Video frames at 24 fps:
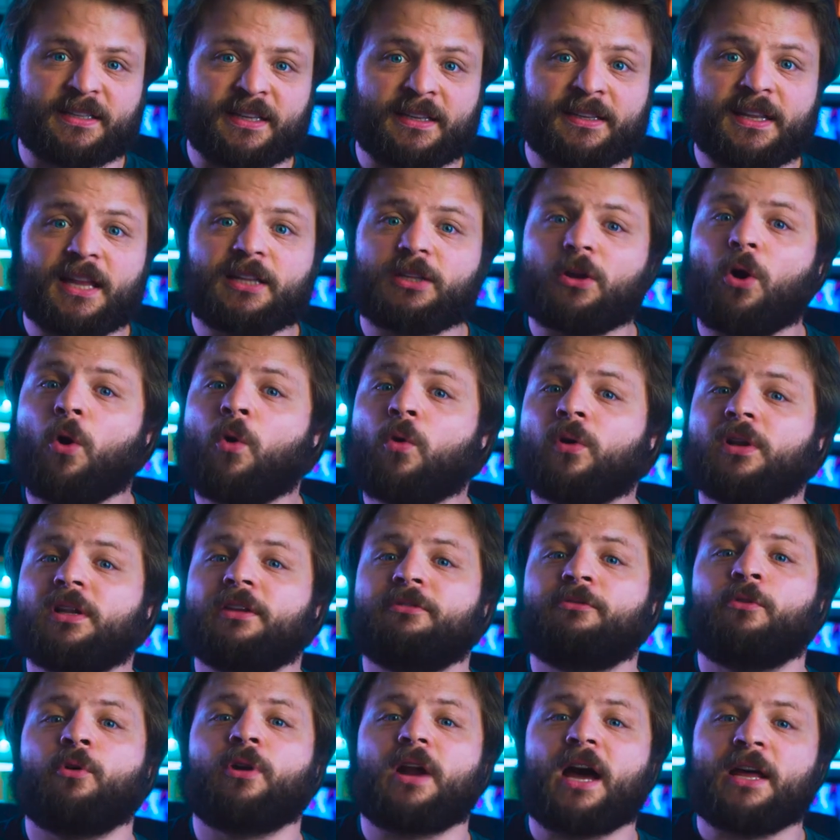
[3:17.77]
and not only
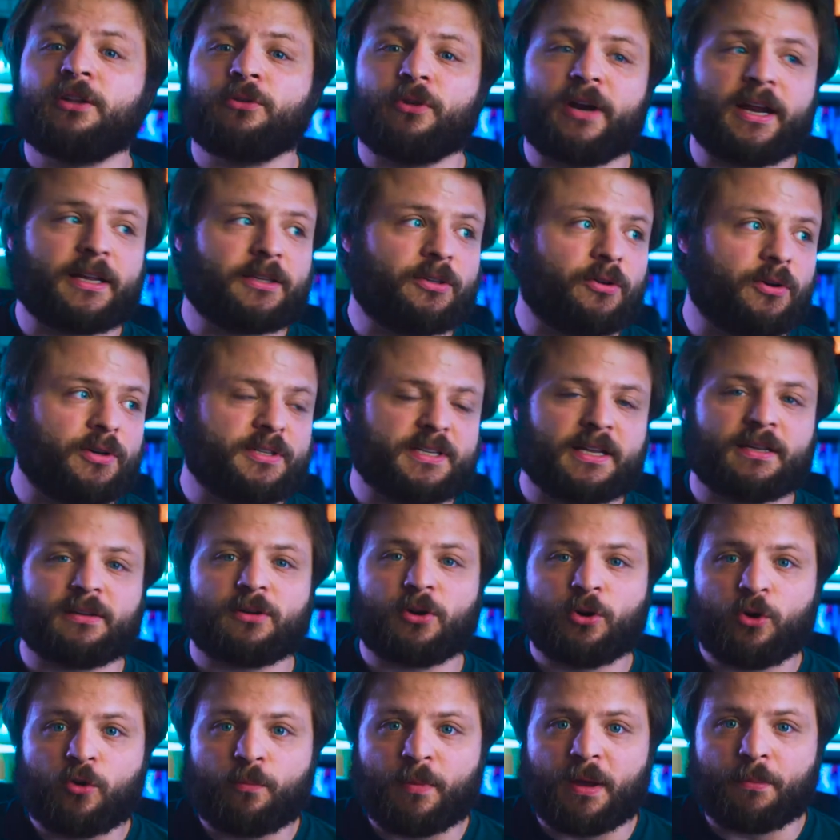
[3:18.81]
for other actors and
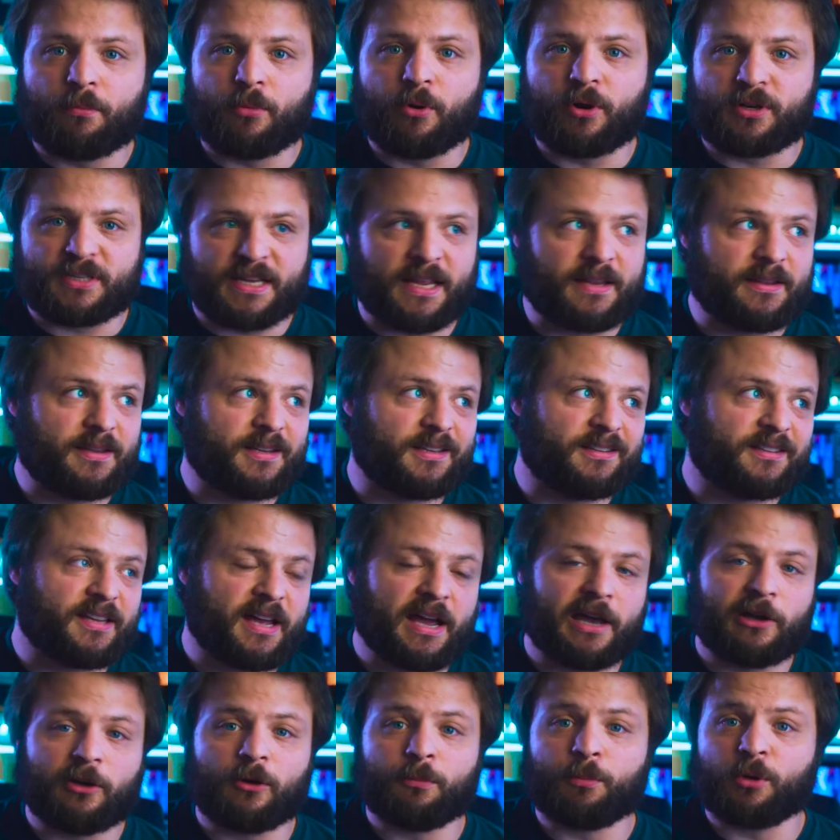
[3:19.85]
crew members and the
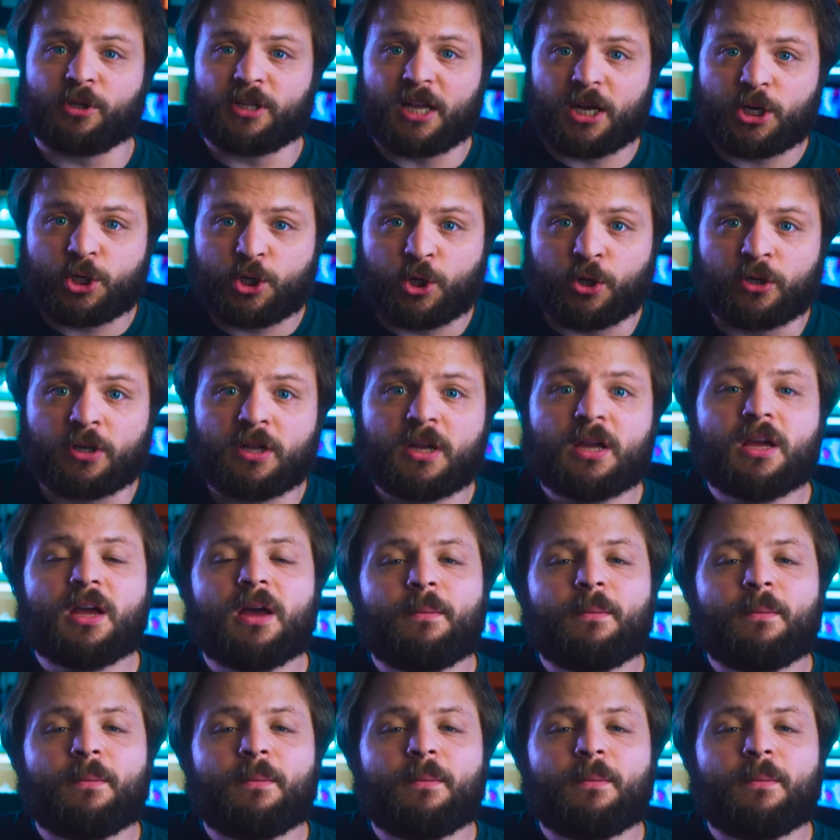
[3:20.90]
entire production,